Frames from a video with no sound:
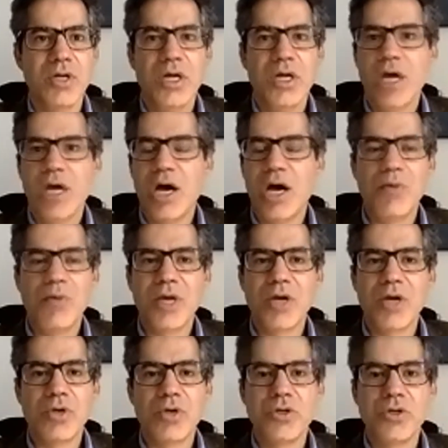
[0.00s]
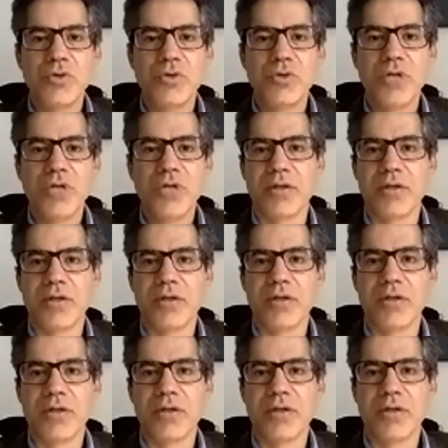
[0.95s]
How am I going to do that?
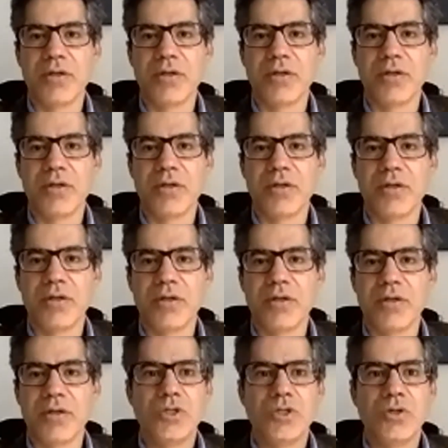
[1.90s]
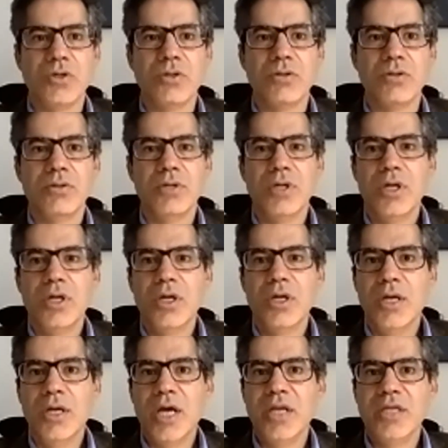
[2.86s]
So,
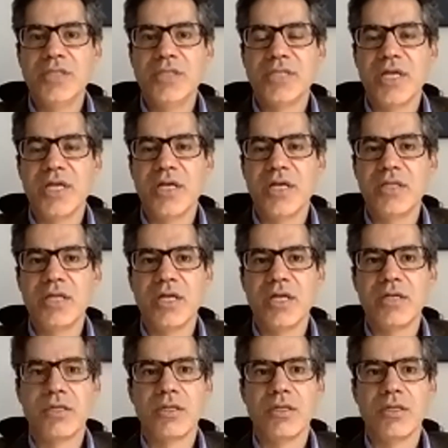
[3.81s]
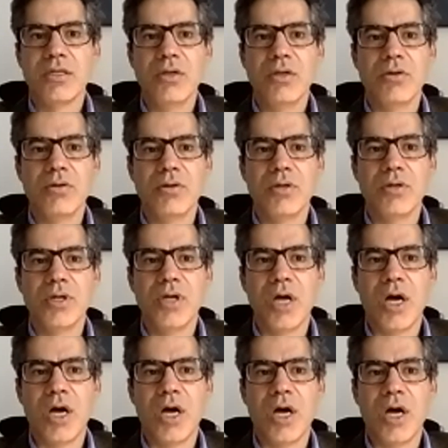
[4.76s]
and he said that,
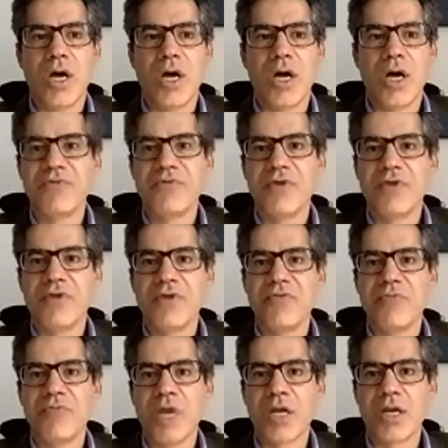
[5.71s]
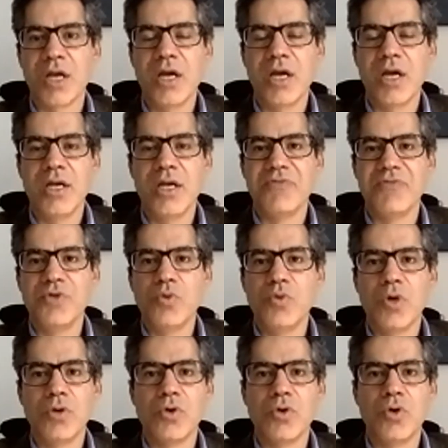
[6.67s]
if my client, if you want to
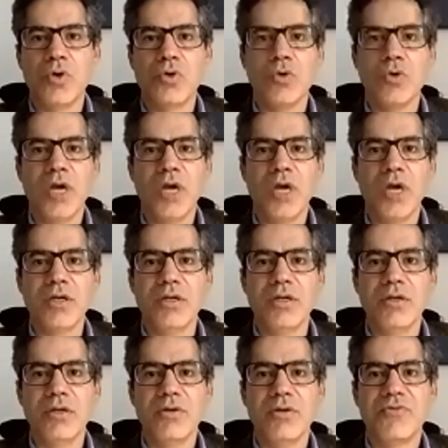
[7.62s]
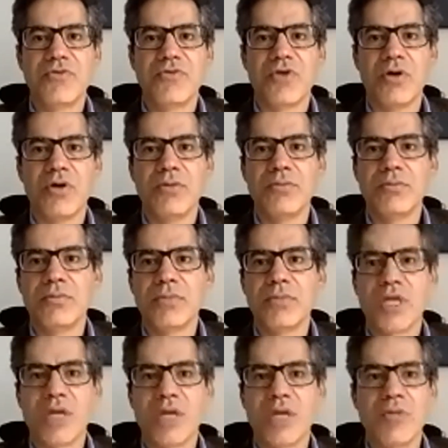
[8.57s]
go to London from
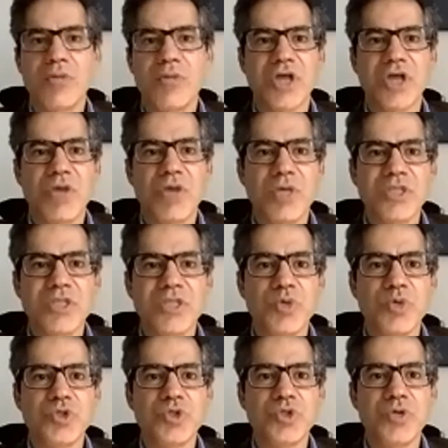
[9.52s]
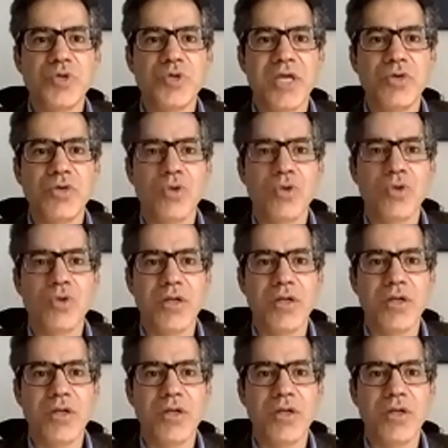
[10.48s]
Cambridge, how am I supposed to take you to London?